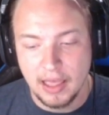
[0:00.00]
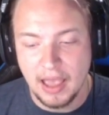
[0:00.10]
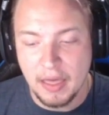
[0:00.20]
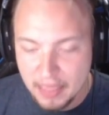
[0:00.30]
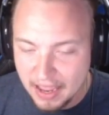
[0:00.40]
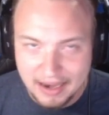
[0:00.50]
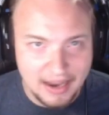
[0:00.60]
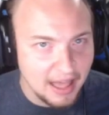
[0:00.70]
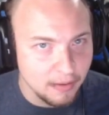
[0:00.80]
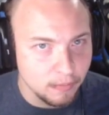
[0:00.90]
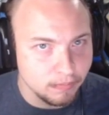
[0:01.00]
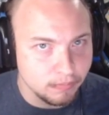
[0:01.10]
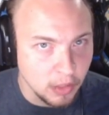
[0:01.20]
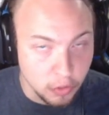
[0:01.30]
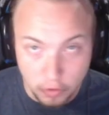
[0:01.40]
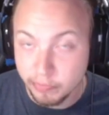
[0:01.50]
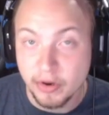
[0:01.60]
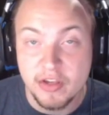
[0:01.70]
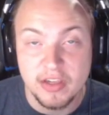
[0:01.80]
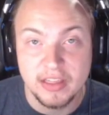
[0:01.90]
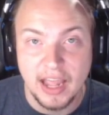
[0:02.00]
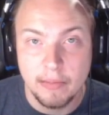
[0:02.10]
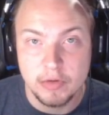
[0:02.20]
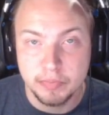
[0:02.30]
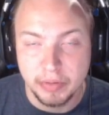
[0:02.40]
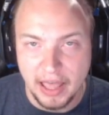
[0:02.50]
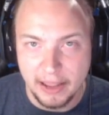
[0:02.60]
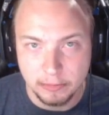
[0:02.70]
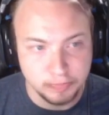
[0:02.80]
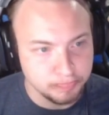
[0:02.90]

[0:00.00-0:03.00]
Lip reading: And then the third preseason game was played,